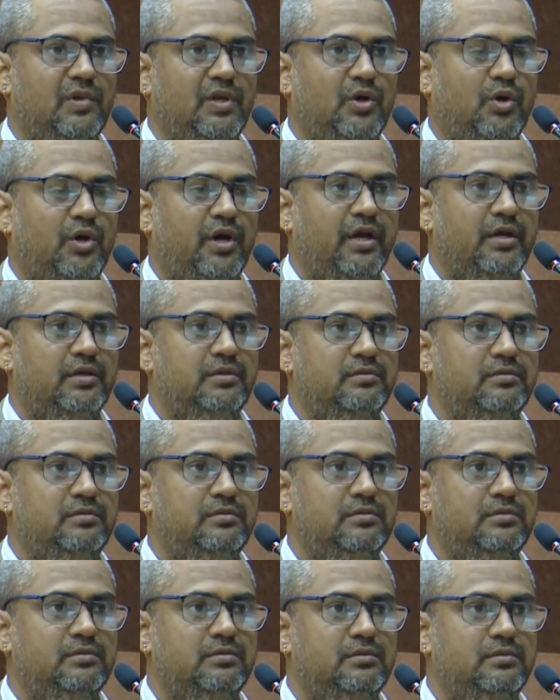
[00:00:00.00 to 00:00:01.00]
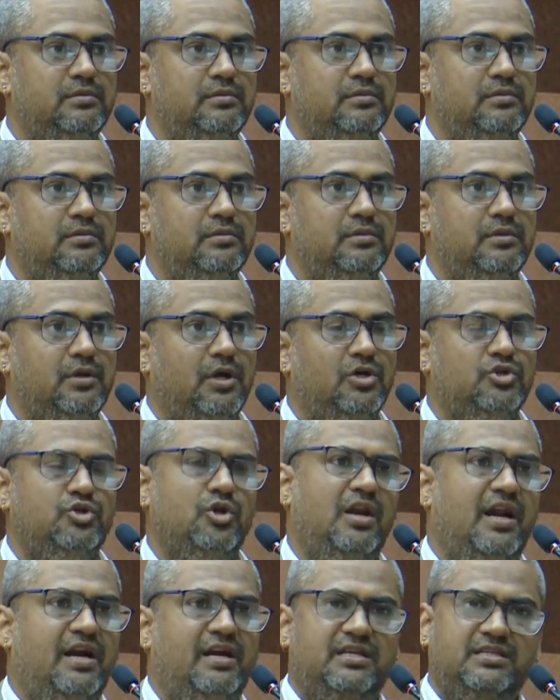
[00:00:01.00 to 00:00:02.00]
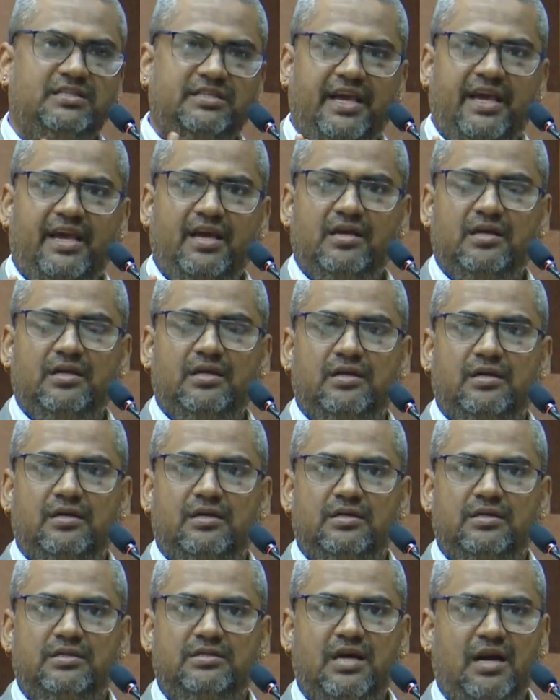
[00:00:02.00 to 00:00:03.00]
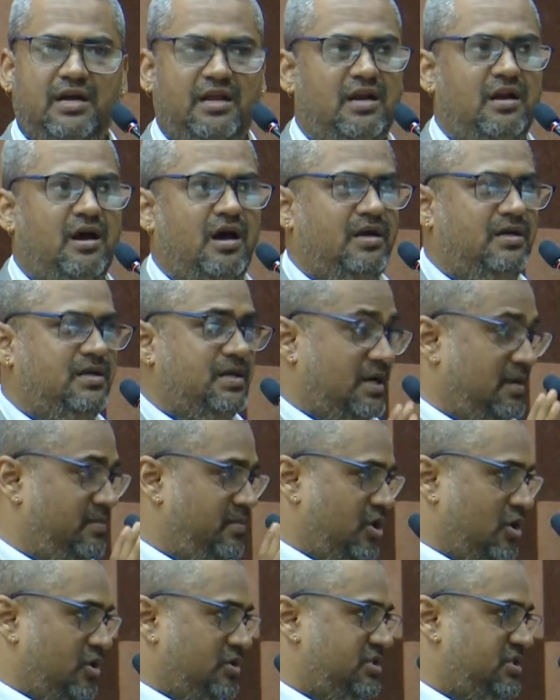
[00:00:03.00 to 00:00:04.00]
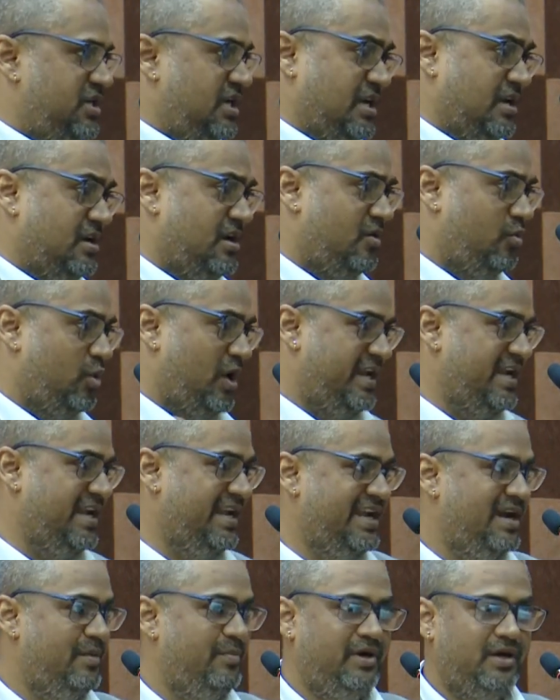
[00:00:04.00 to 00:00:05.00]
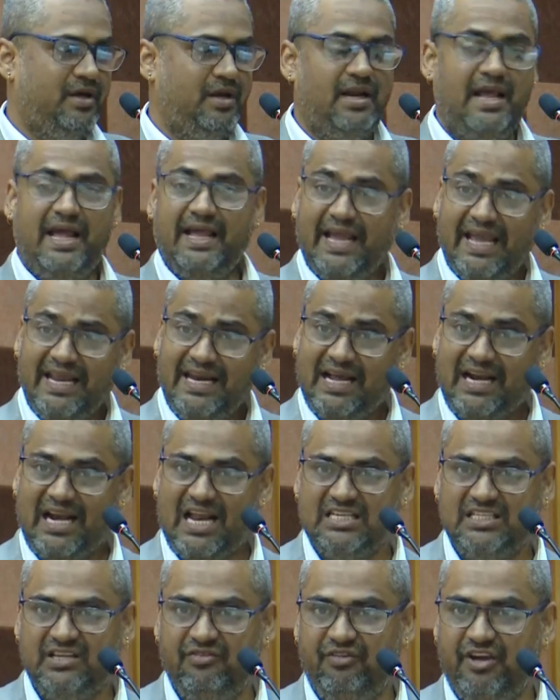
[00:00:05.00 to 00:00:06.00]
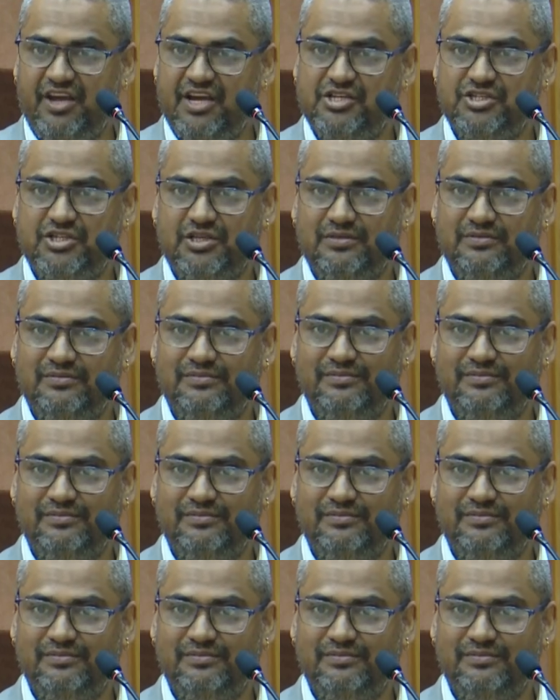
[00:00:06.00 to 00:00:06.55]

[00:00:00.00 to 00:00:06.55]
Okay. So let us say certain are term loans, certain are working capital. Again a classification.